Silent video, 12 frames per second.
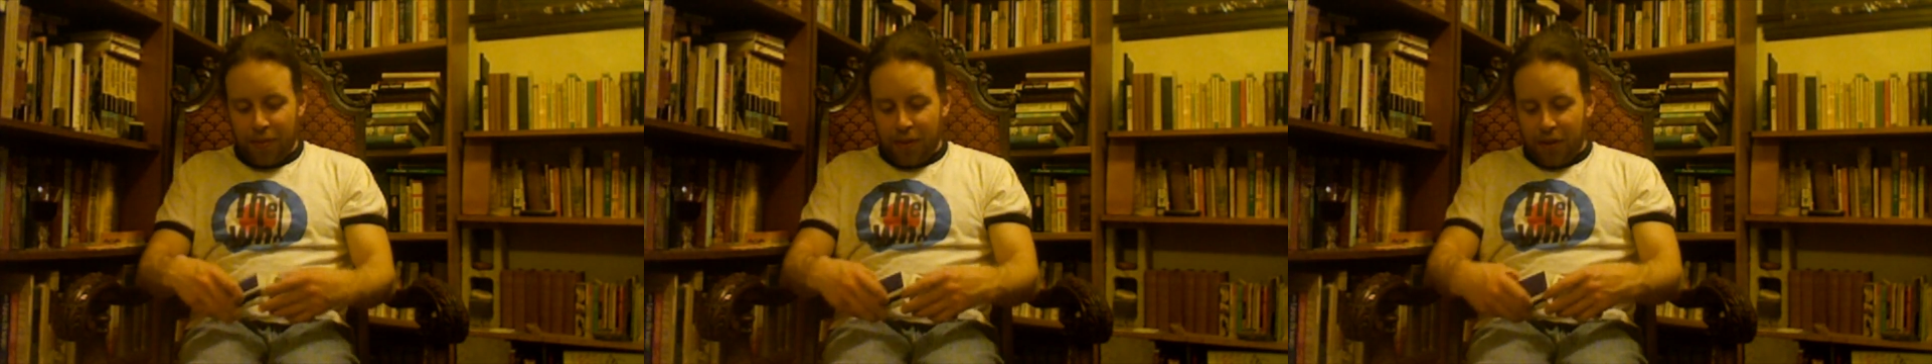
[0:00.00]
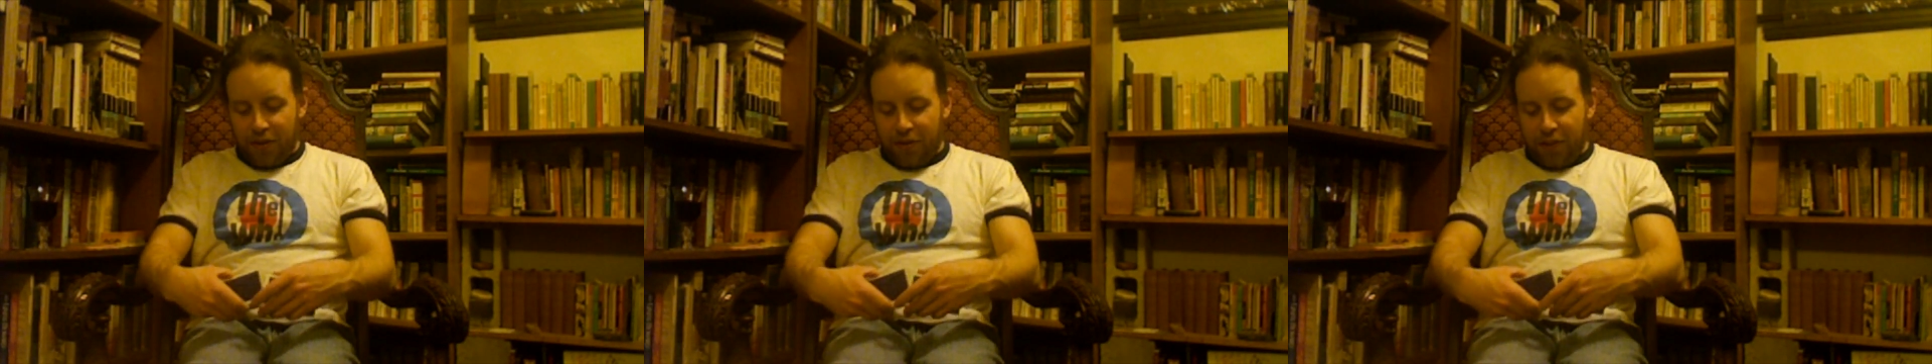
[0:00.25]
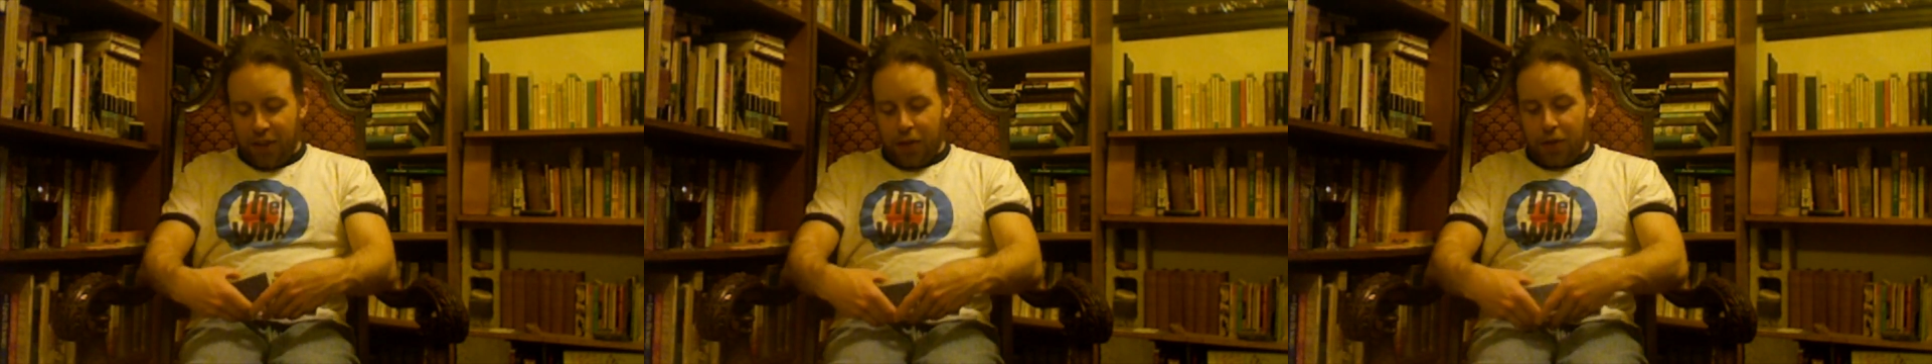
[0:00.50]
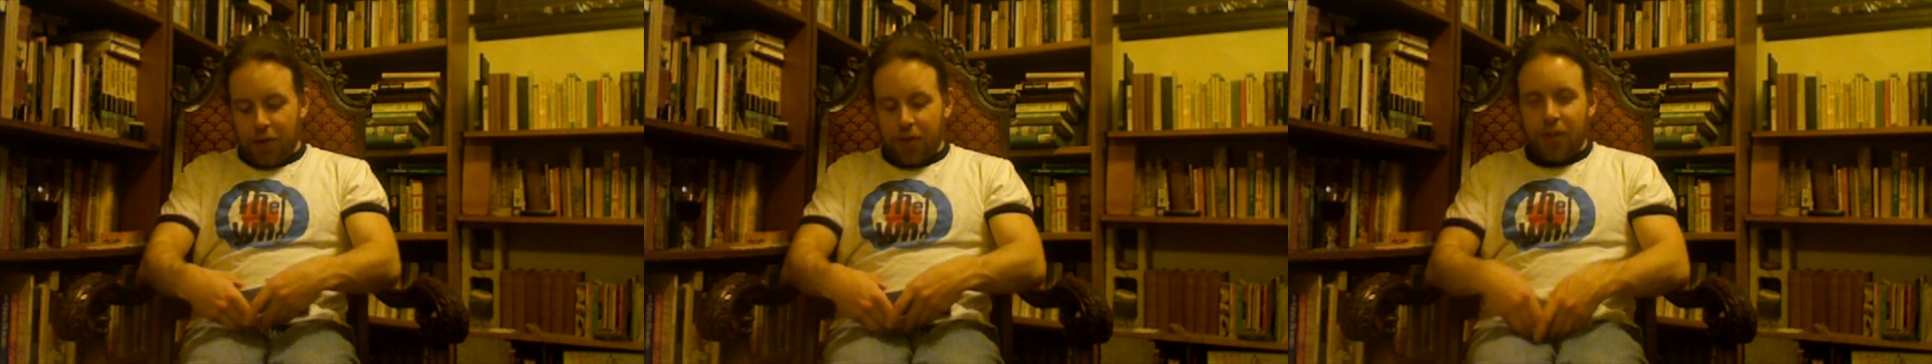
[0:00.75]
the
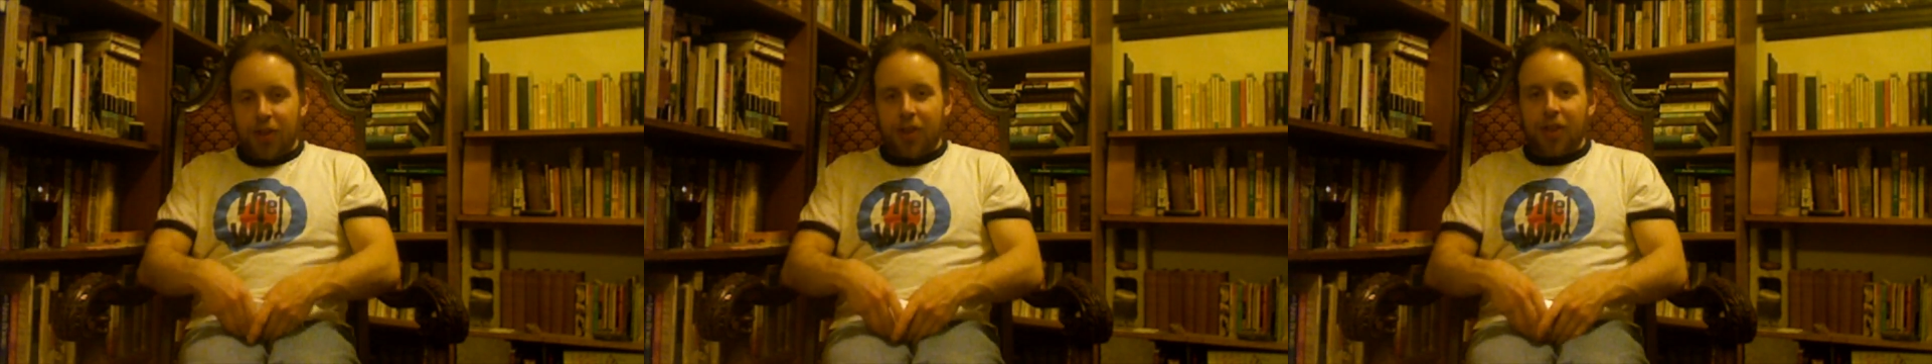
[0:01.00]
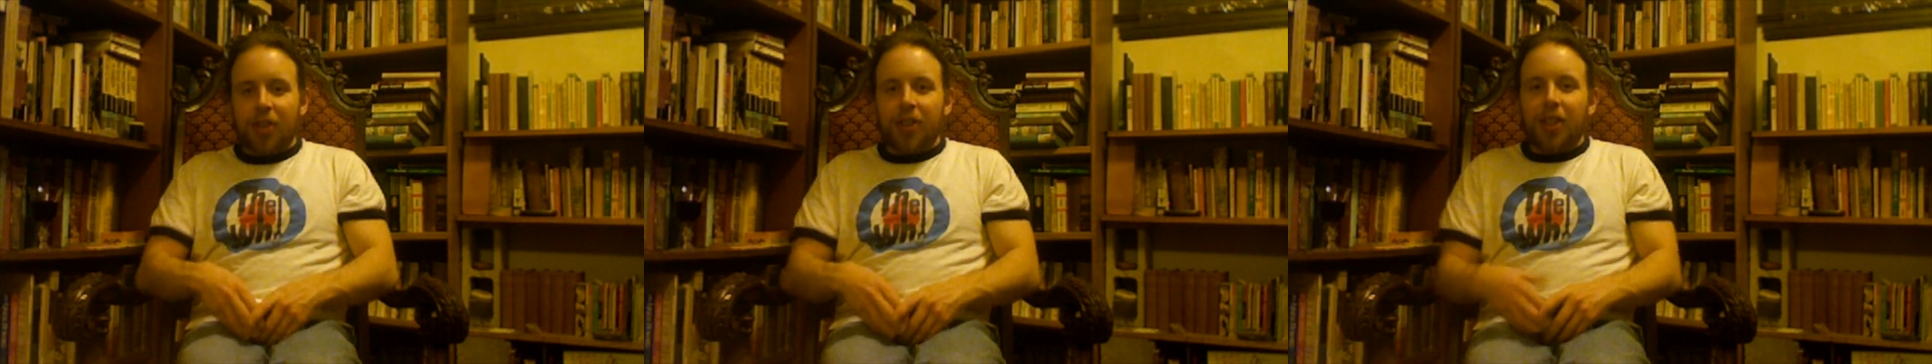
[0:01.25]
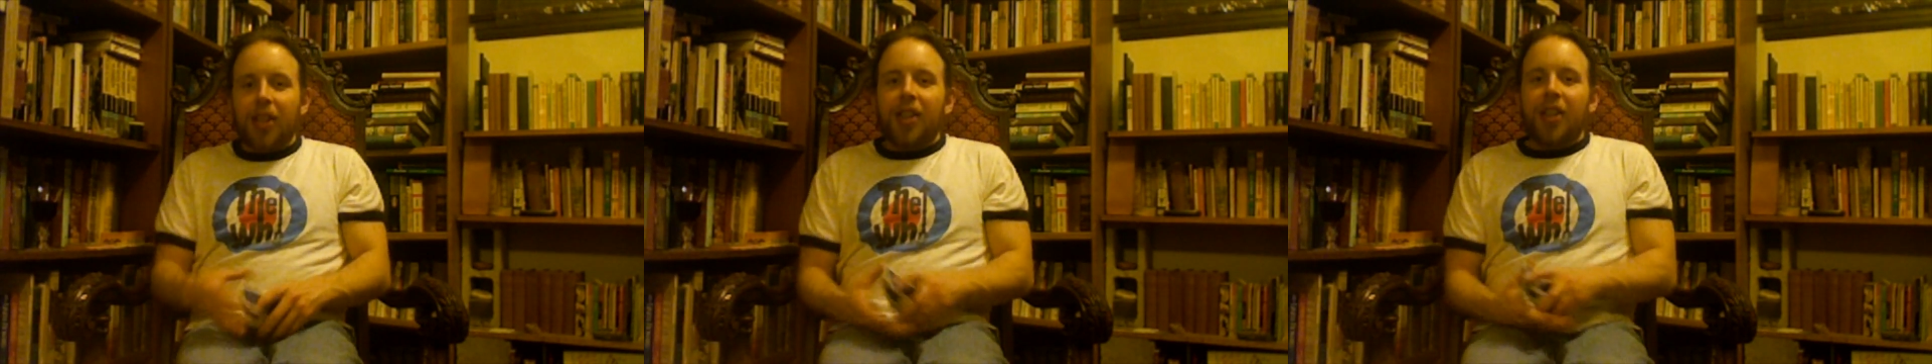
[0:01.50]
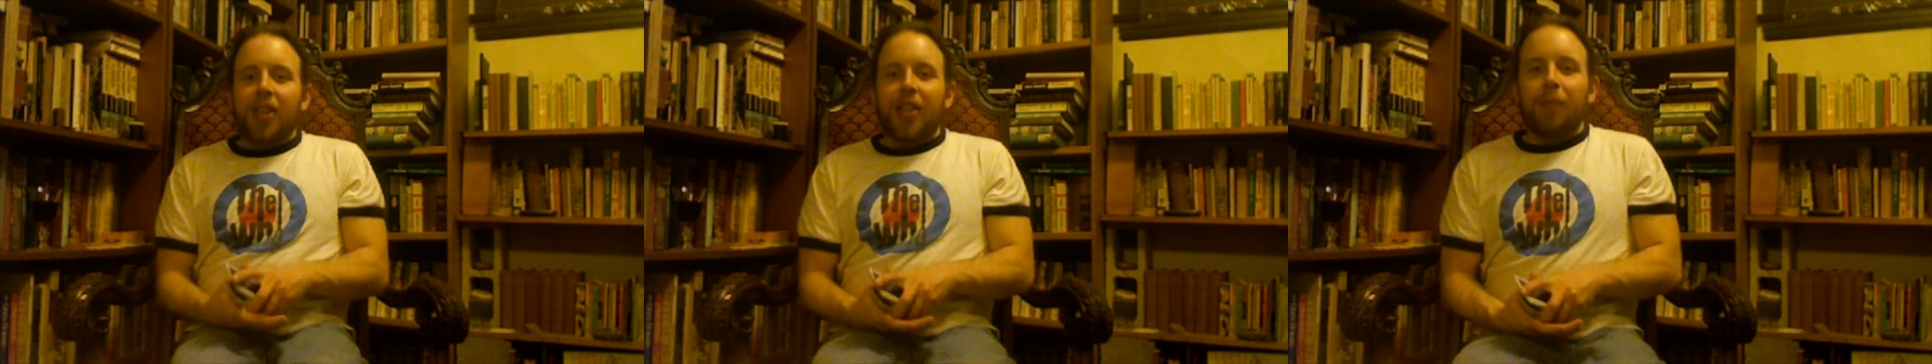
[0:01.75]
fingers
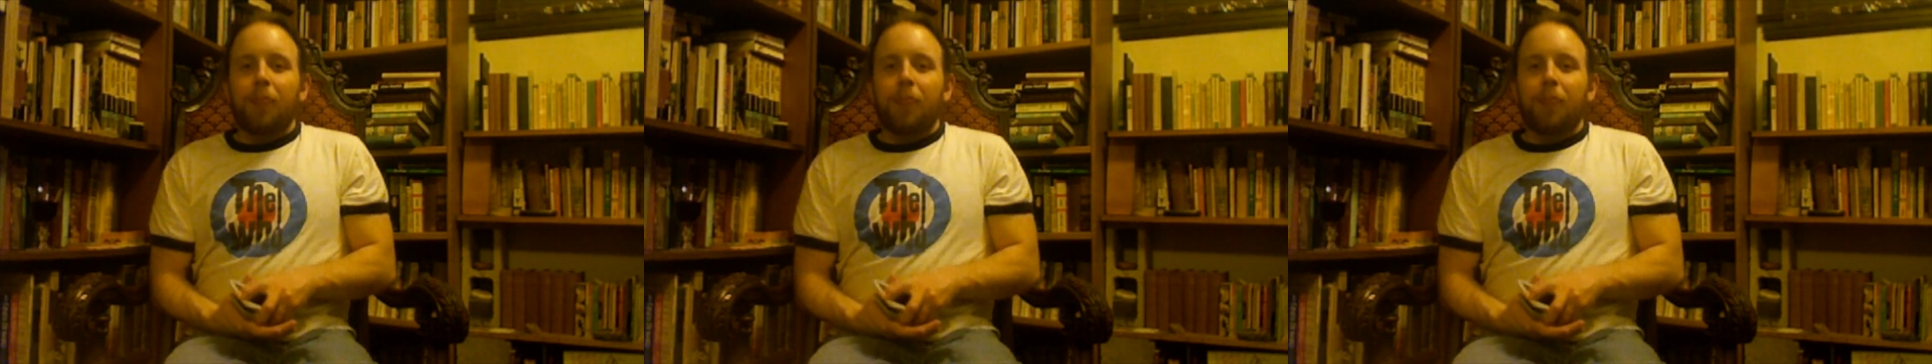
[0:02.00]
that